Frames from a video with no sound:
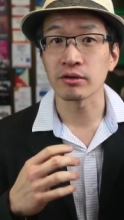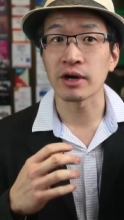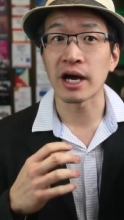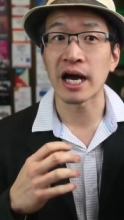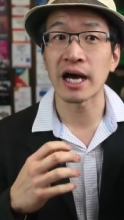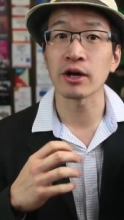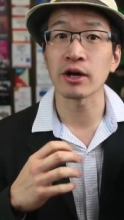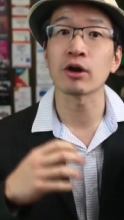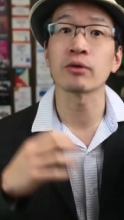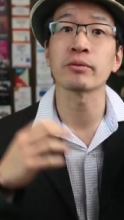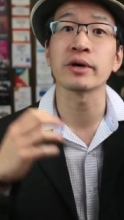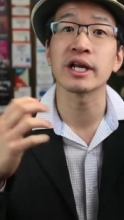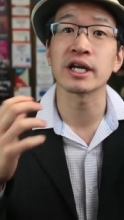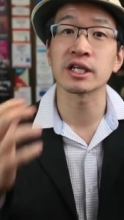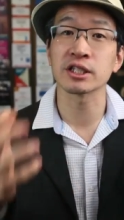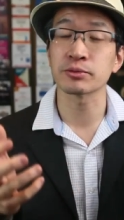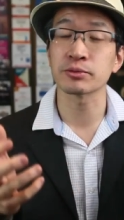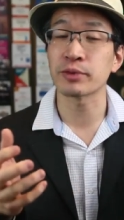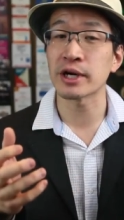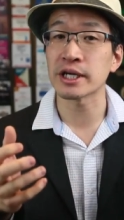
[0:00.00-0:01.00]
had already
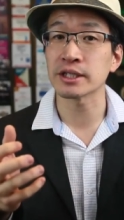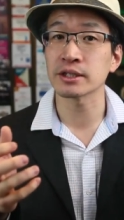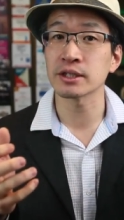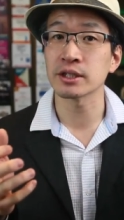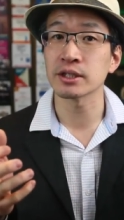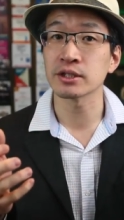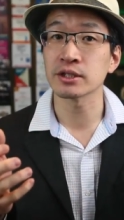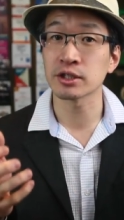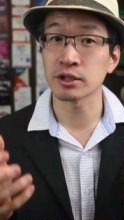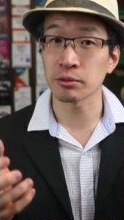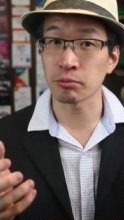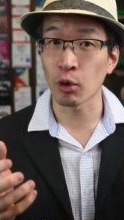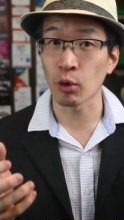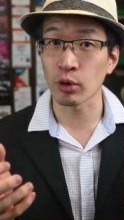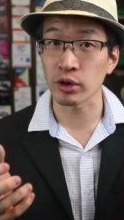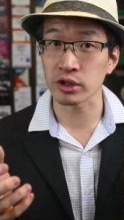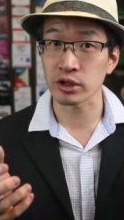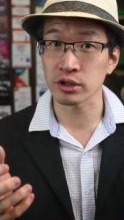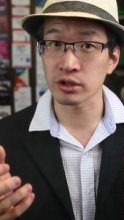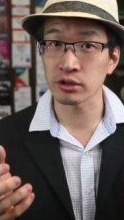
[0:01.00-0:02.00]
expressed
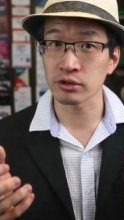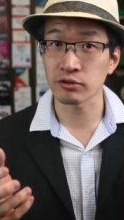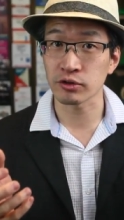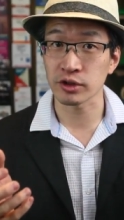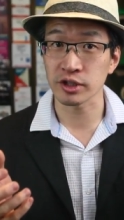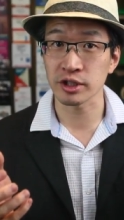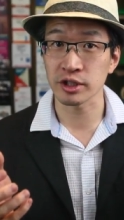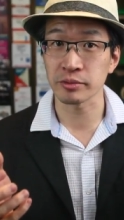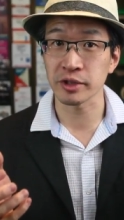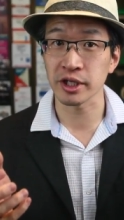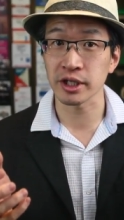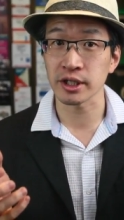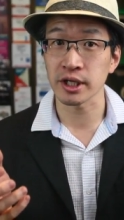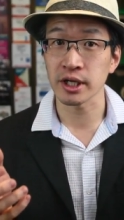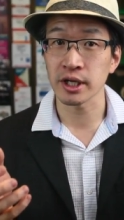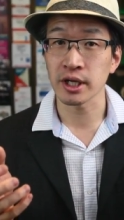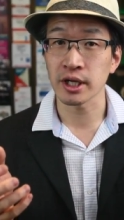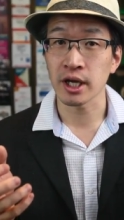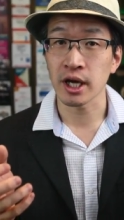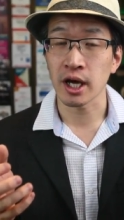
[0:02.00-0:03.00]
support for Timnit,
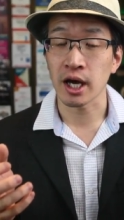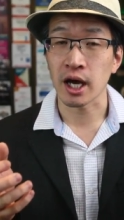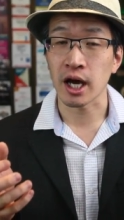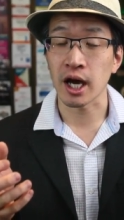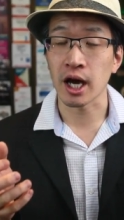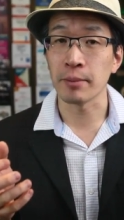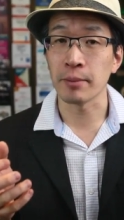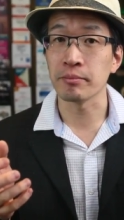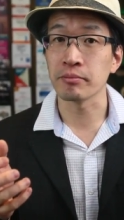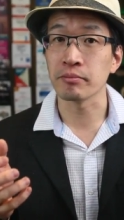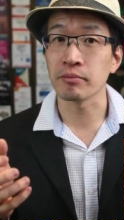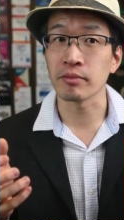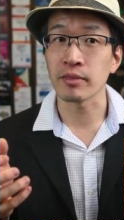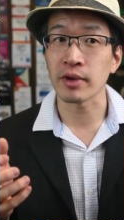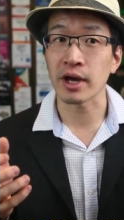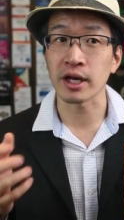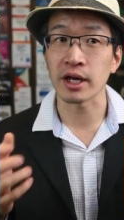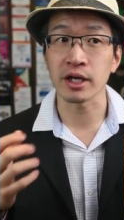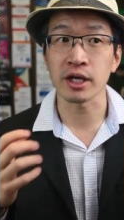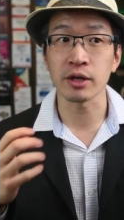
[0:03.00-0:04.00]
um,
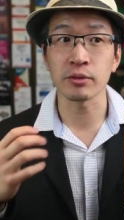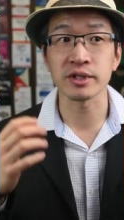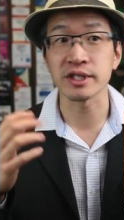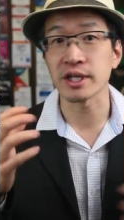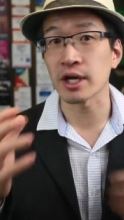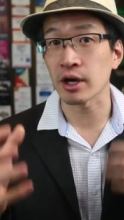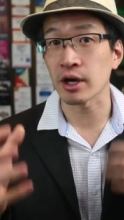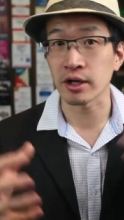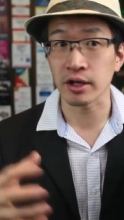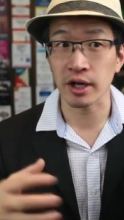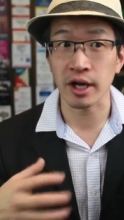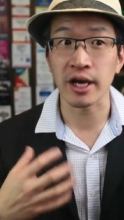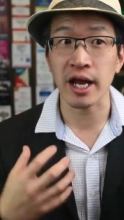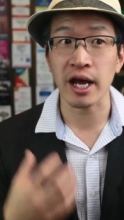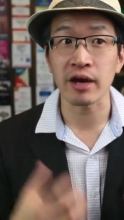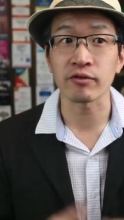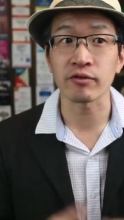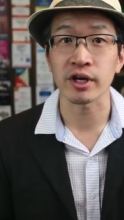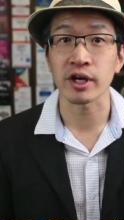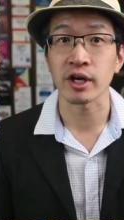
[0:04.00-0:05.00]
and he was a, an
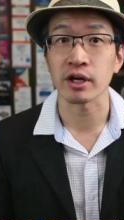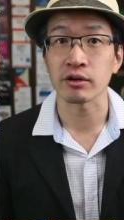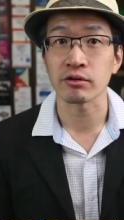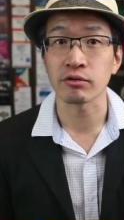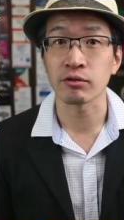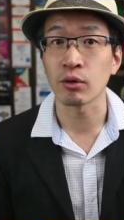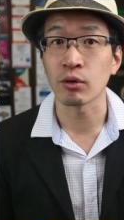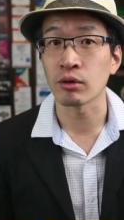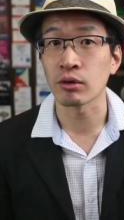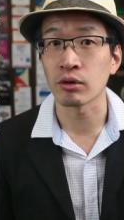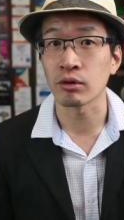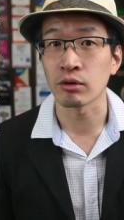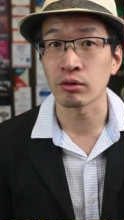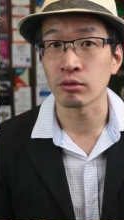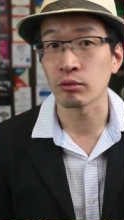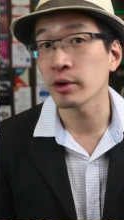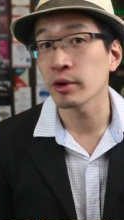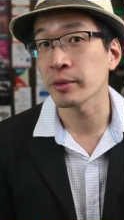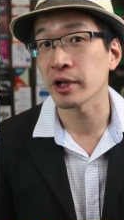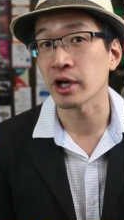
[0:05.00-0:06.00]
advocate for
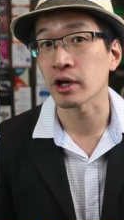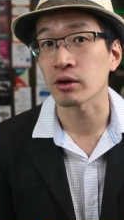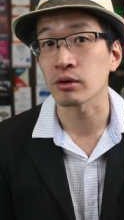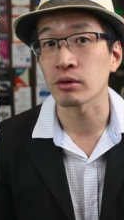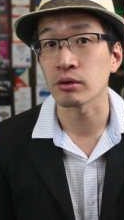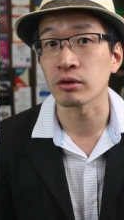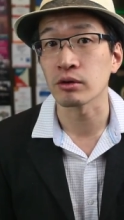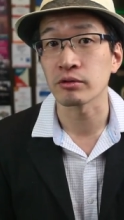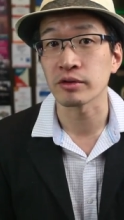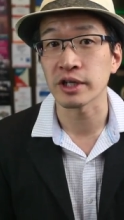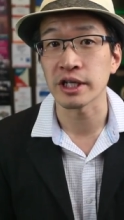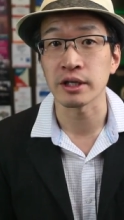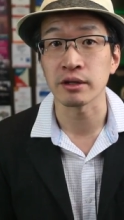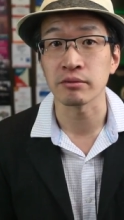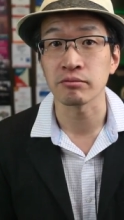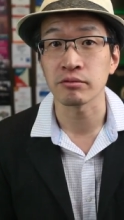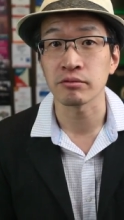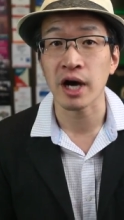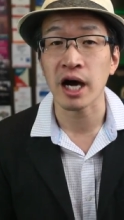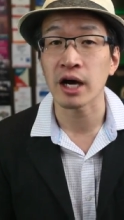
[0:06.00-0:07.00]
women at Google.
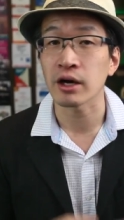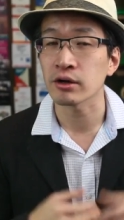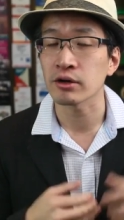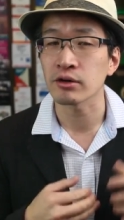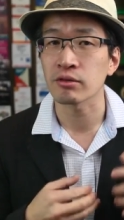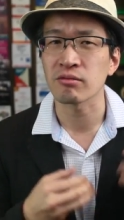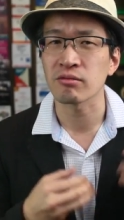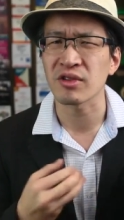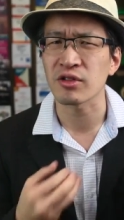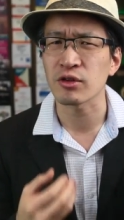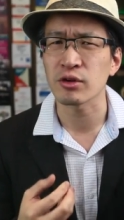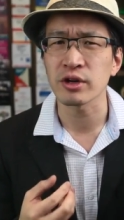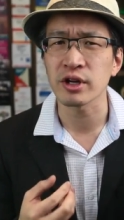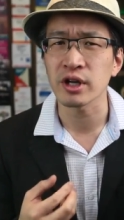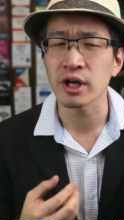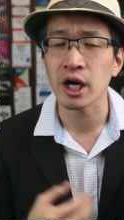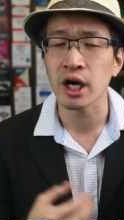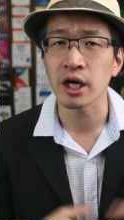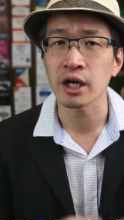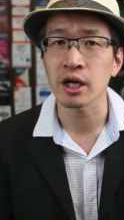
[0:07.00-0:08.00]
He hired
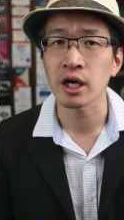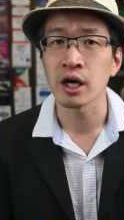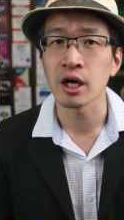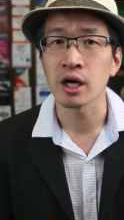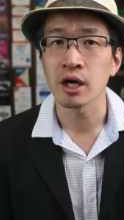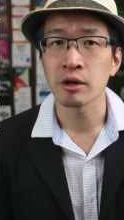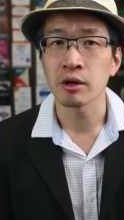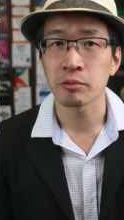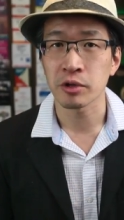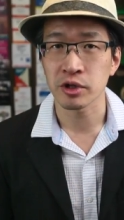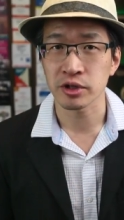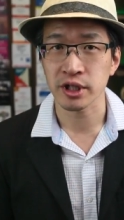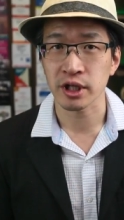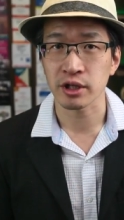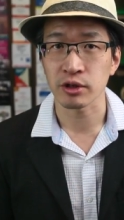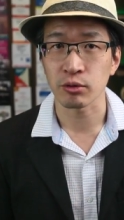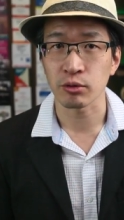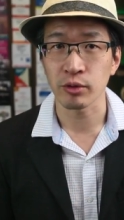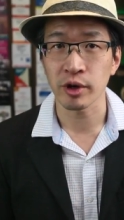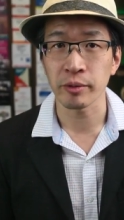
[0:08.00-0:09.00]
39%
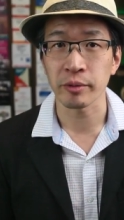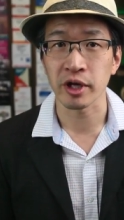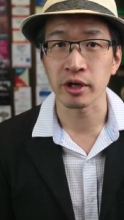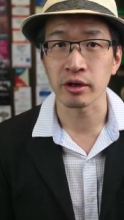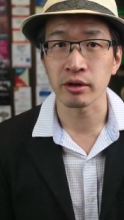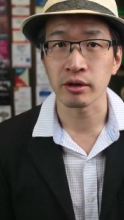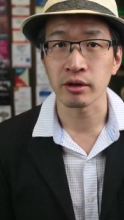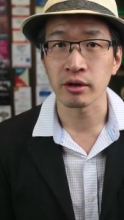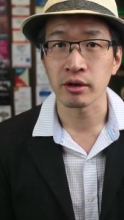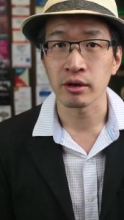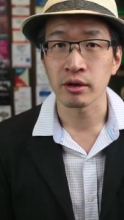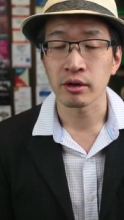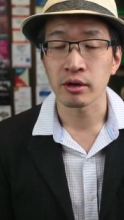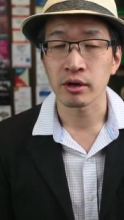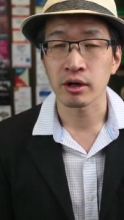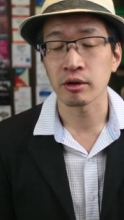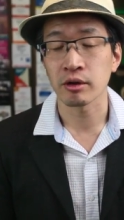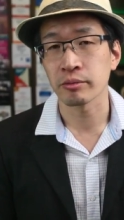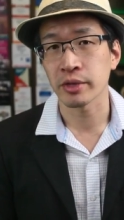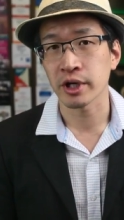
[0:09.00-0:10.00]
women
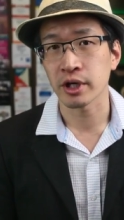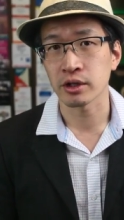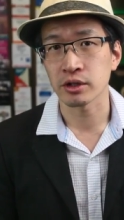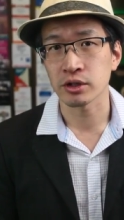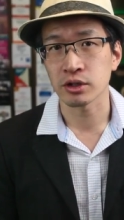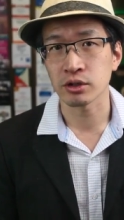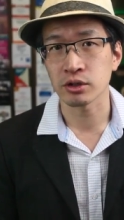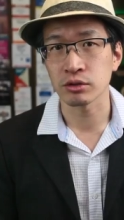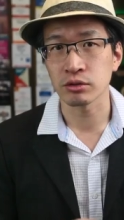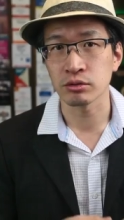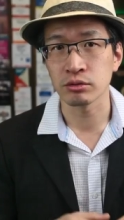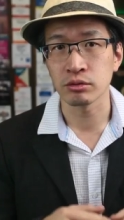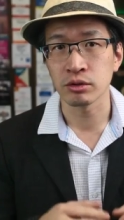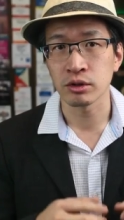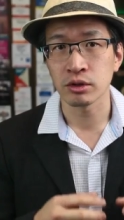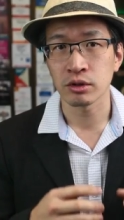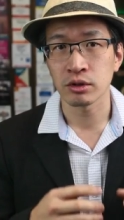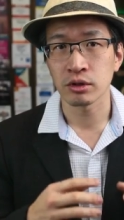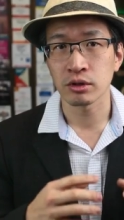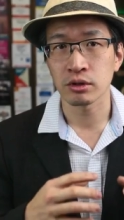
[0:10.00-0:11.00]
compared to
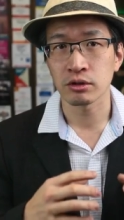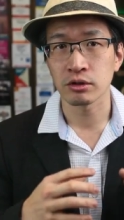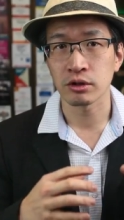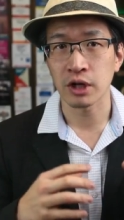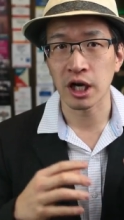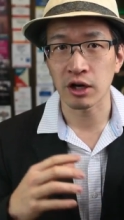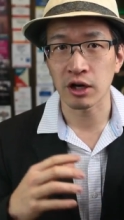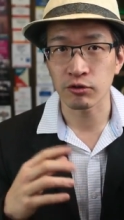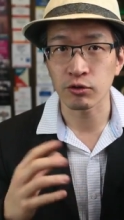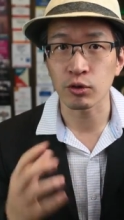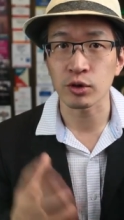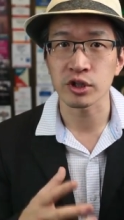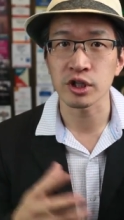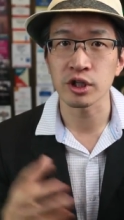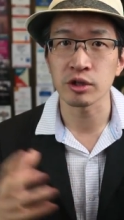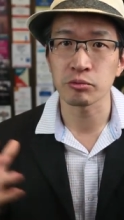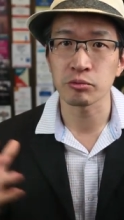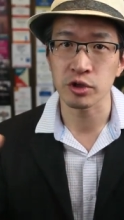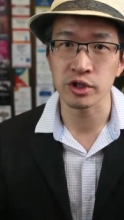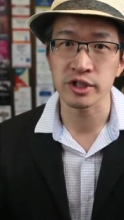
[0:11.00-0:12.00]
uh,
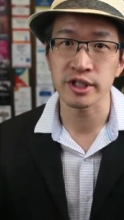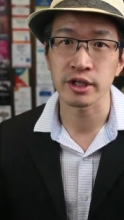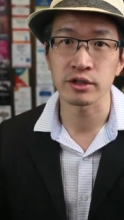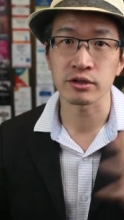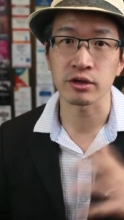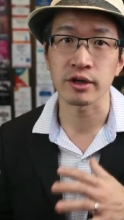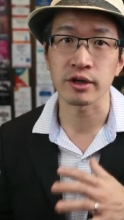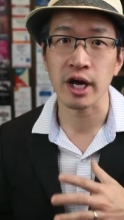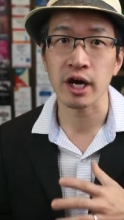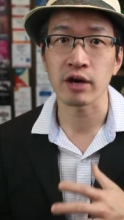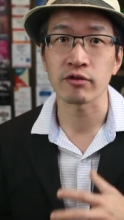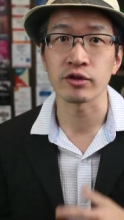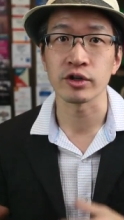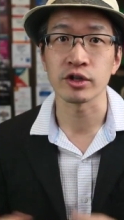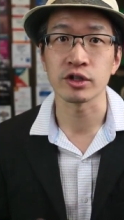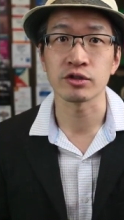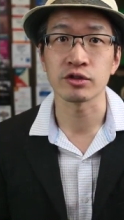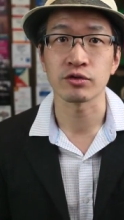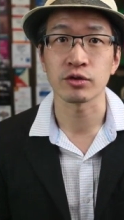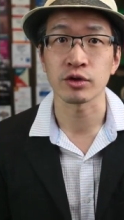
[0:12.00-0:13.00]
14% on
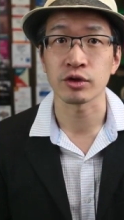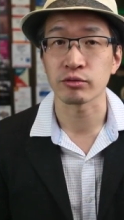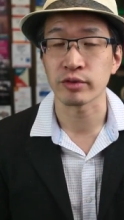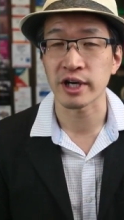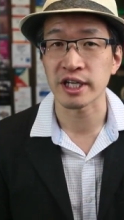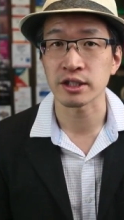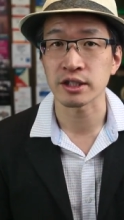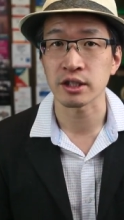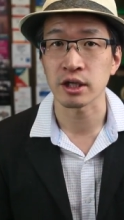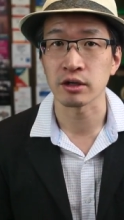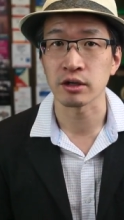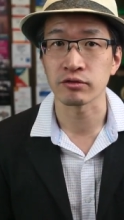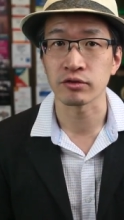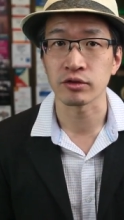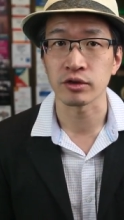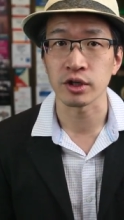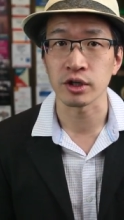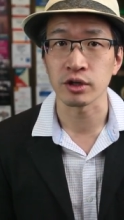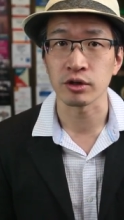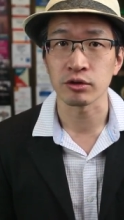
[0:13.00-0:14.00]
average for the rest of
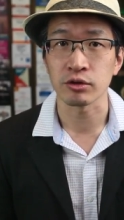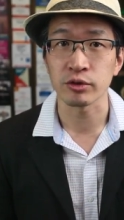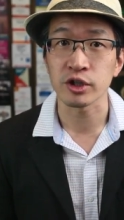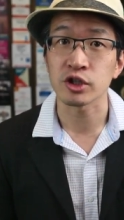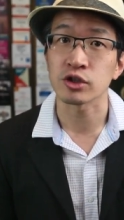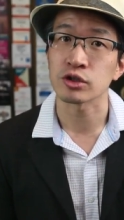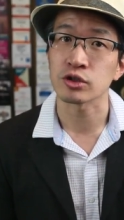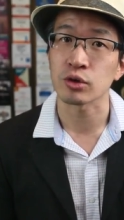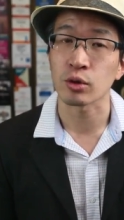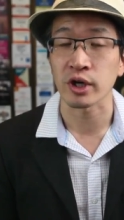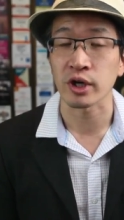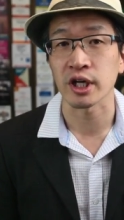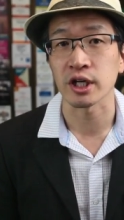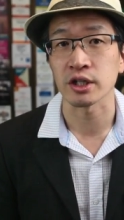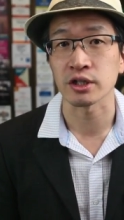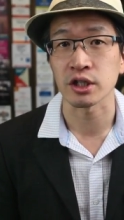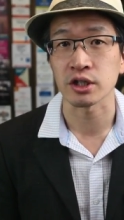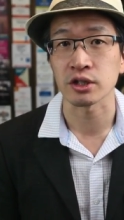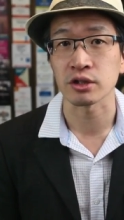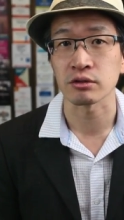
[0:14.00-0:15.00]
the research
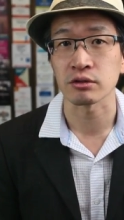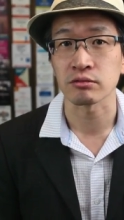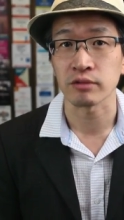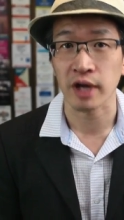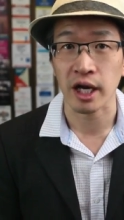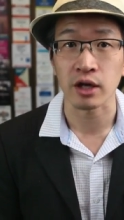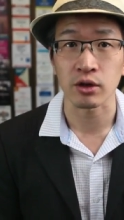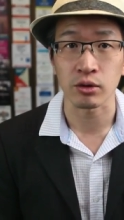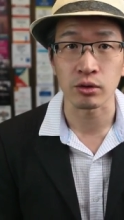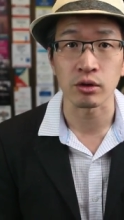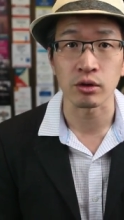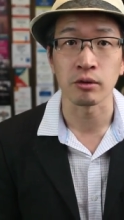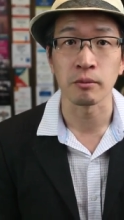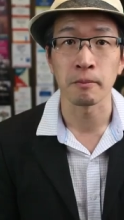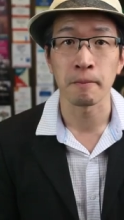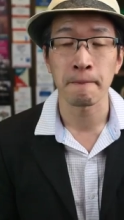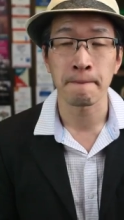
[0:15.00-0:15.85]
organization at Google.